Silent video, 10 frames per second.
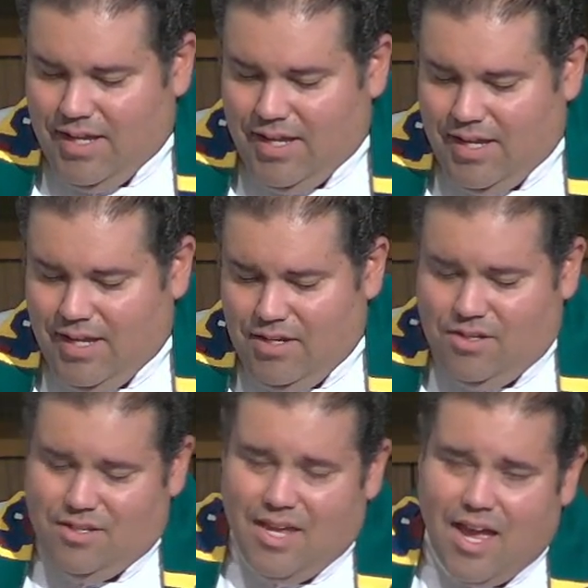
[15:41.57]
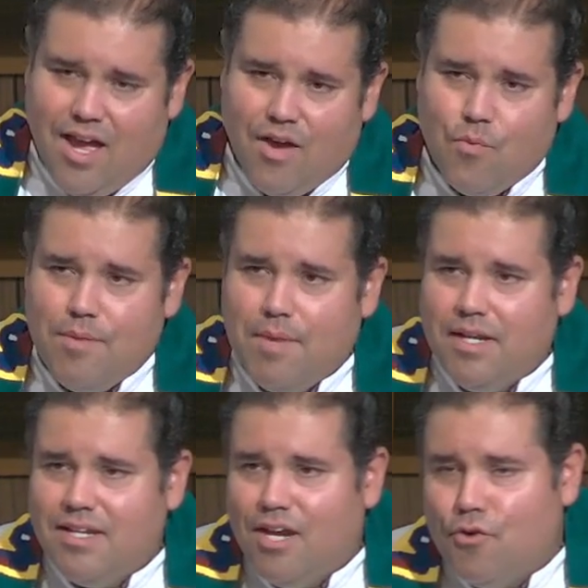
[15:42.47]
And yeah, we
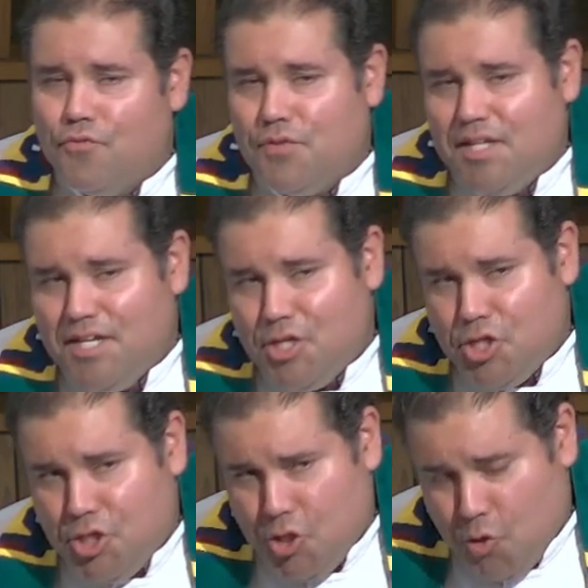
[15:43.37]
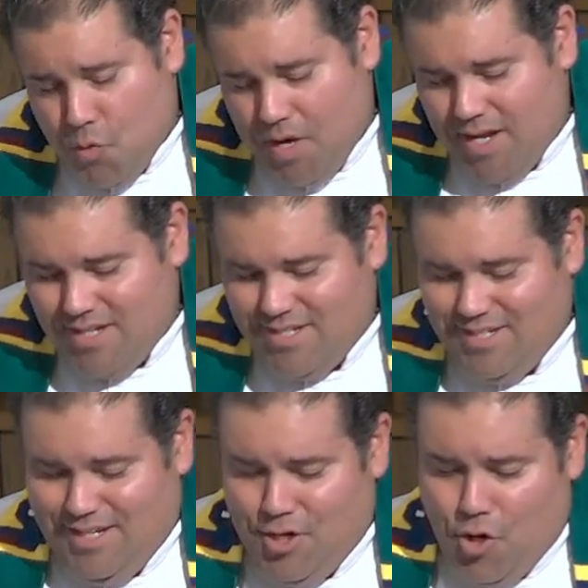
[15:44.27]
might carefully curate
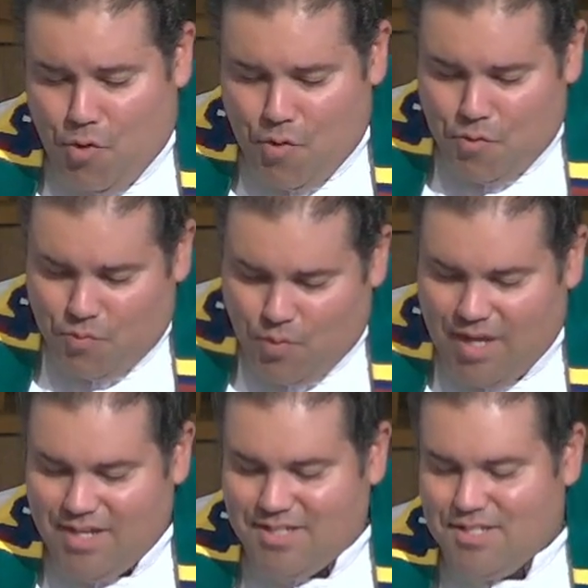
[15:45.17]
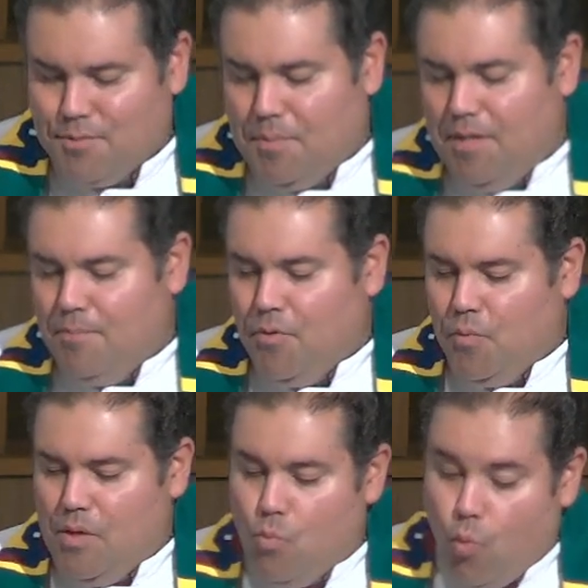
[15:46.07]
in our own ways the people
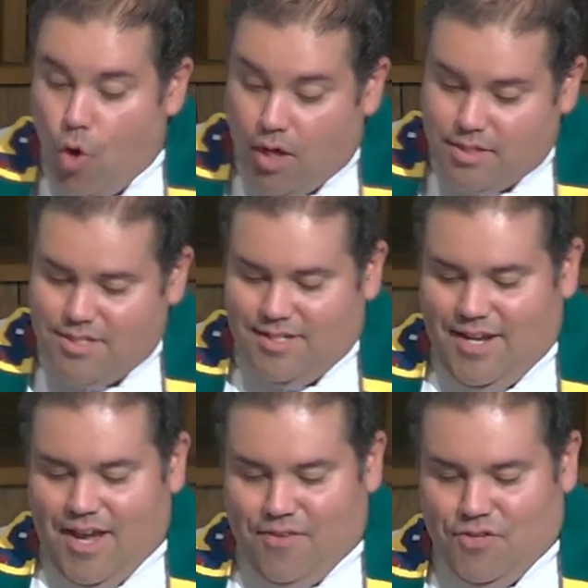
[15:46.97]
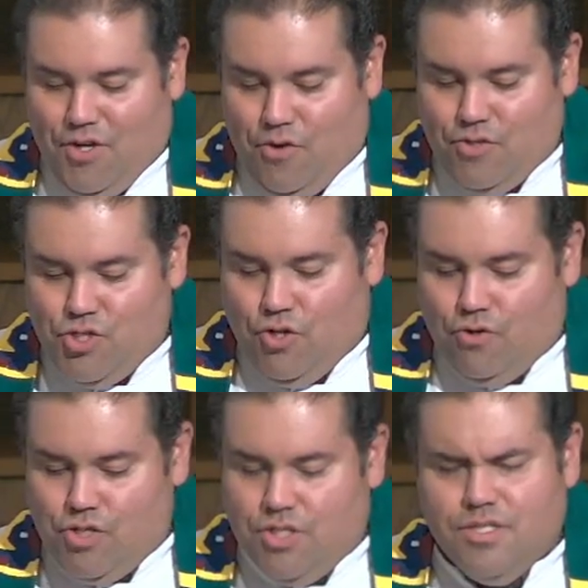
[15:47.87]
we want to have in our
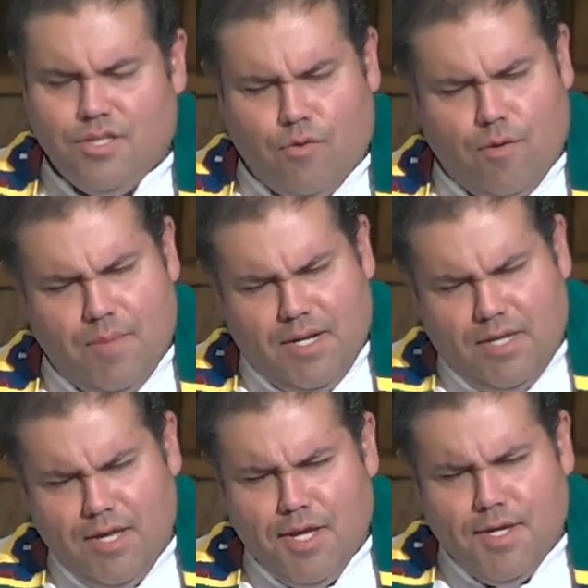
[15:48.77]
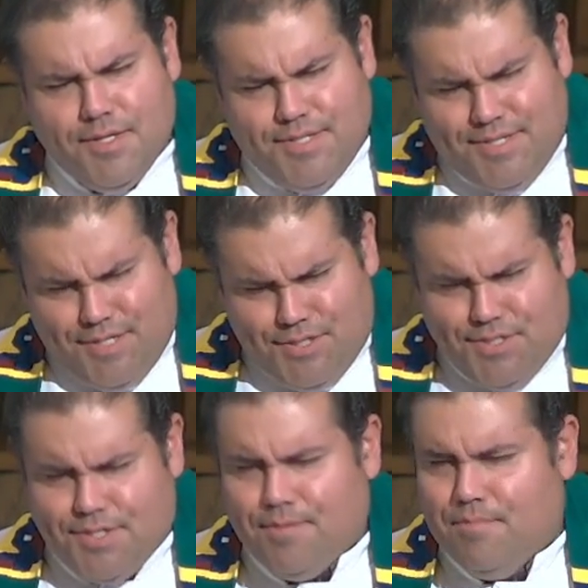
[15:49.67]
churches. There are many
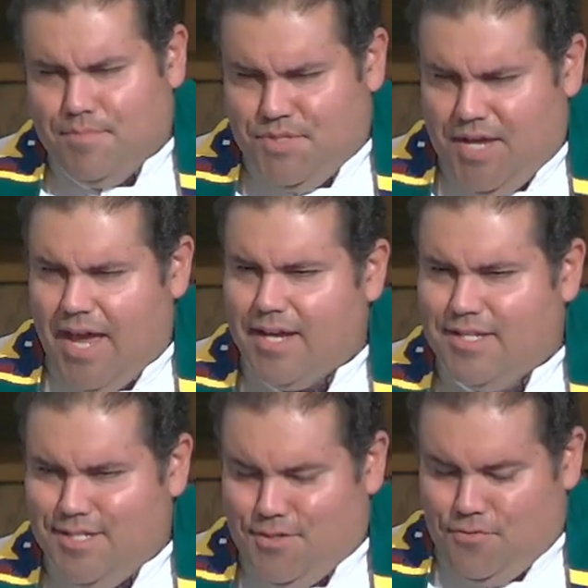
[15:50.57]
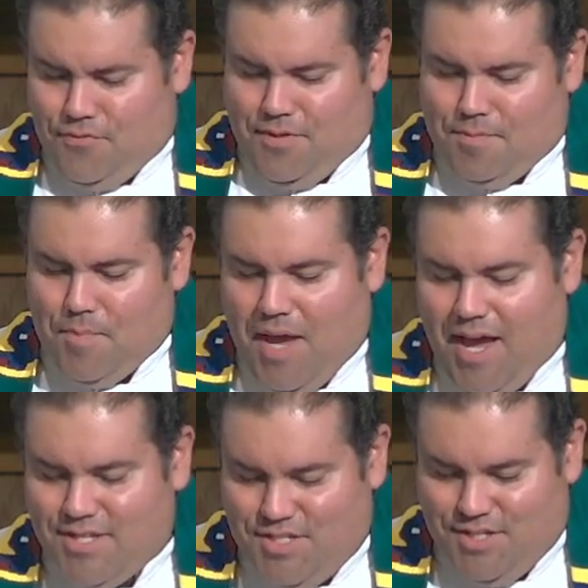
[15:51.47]
systems, active and
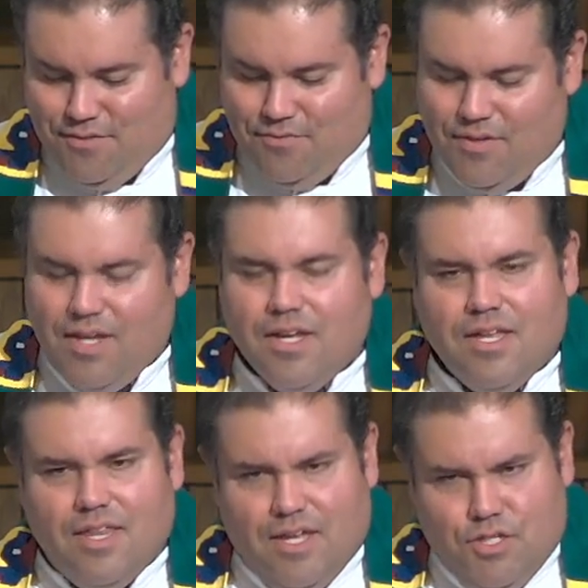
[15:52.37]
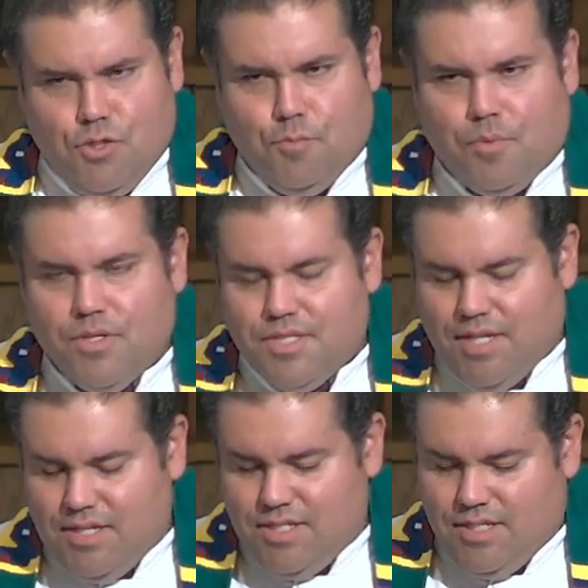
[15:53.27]
passive, that do
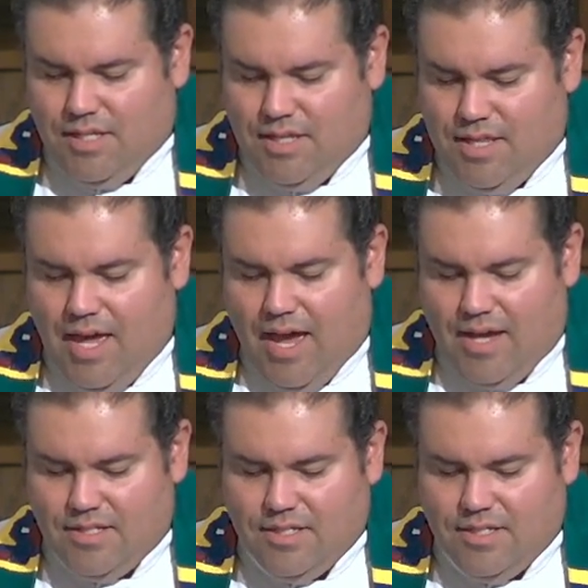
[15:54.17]
precisely that.